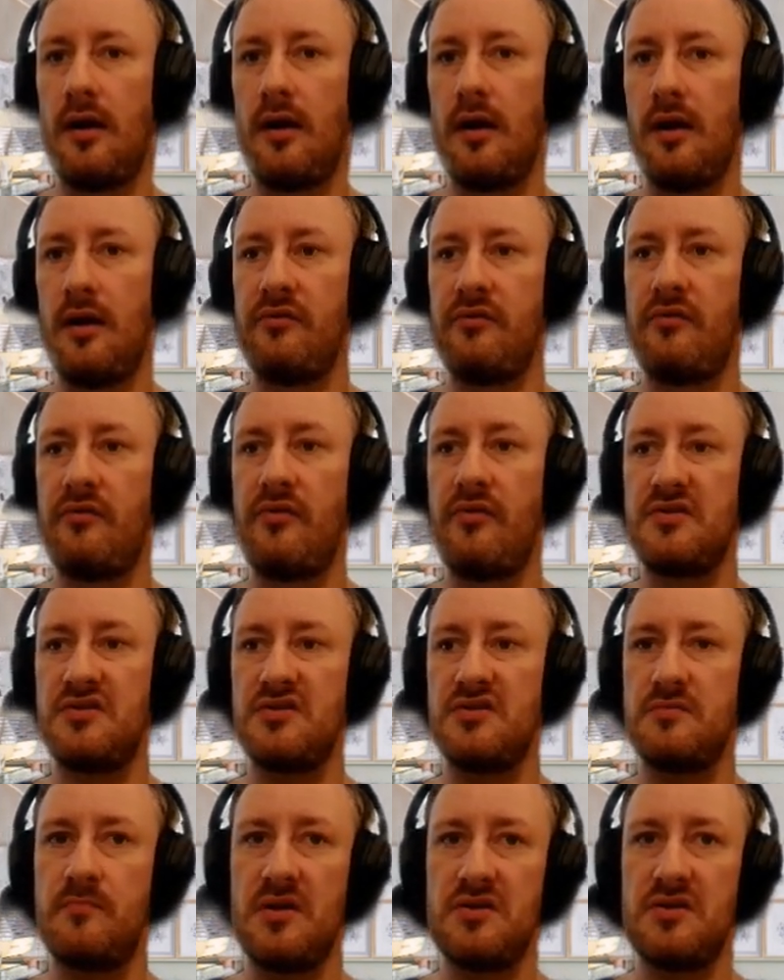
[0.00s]
And
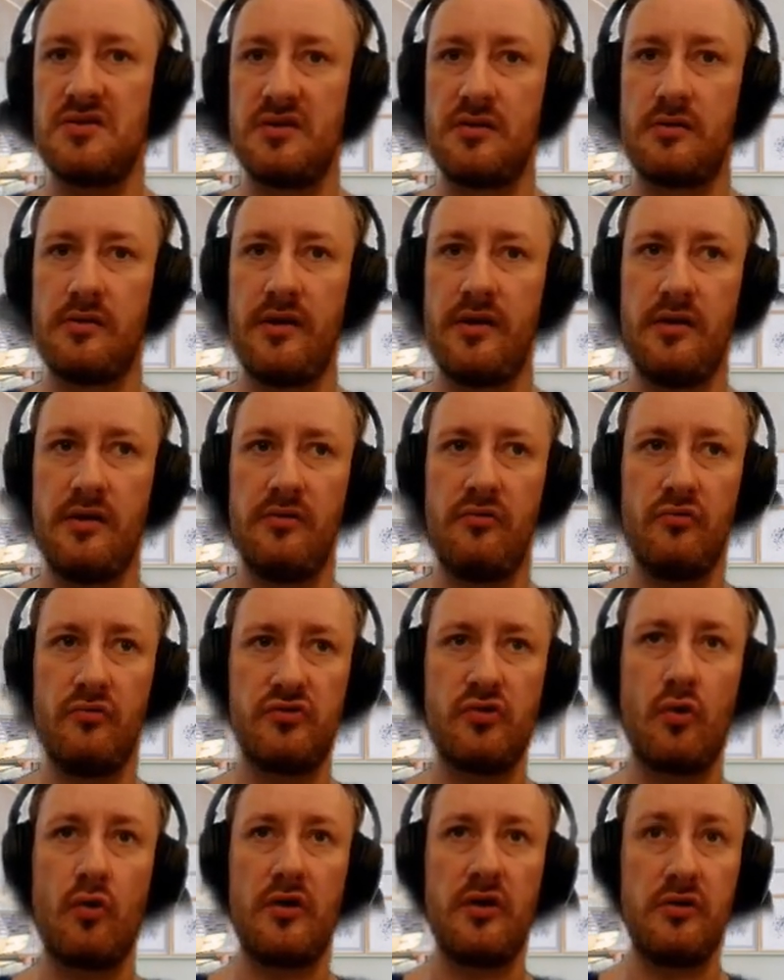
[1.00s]
this is basically
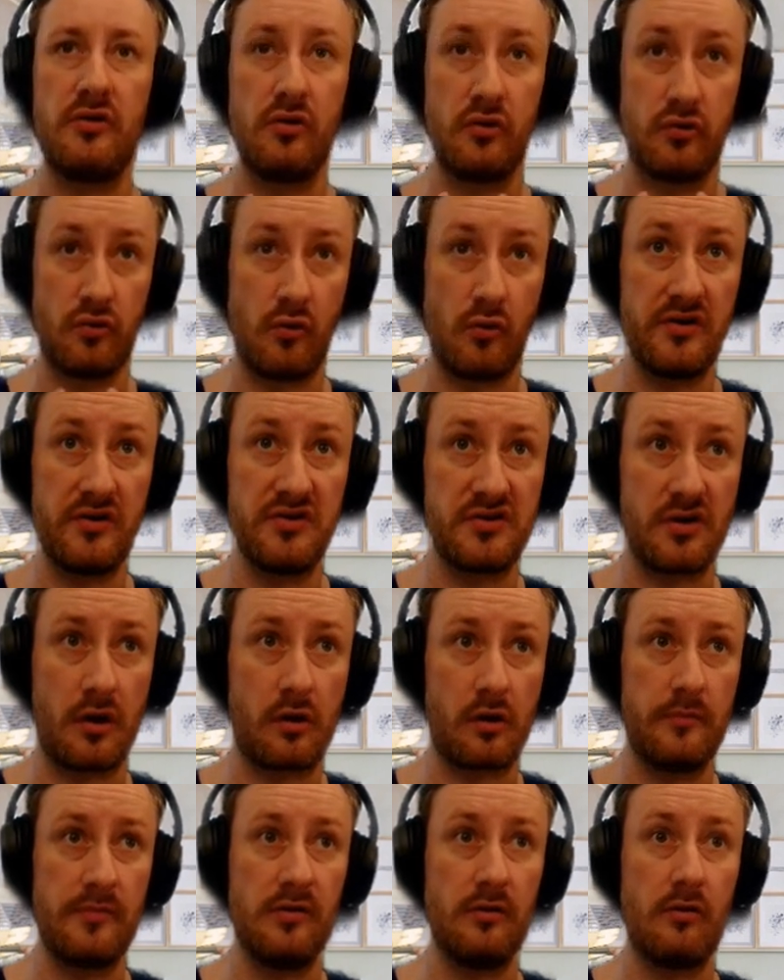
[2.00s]
your tokens
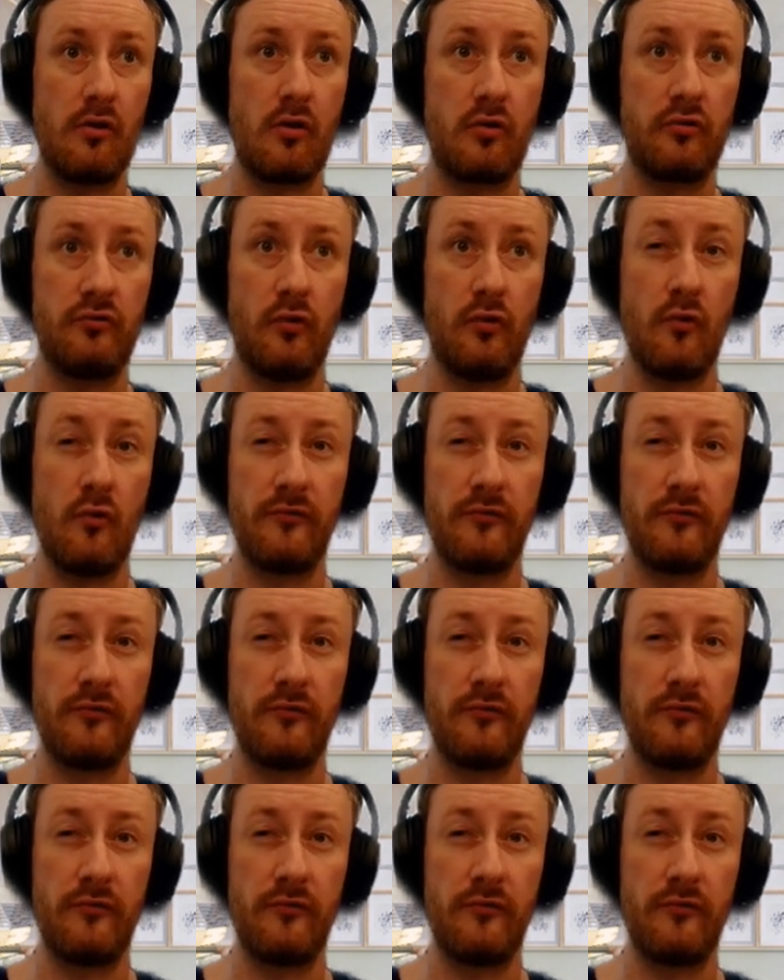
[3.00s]
are going to be locked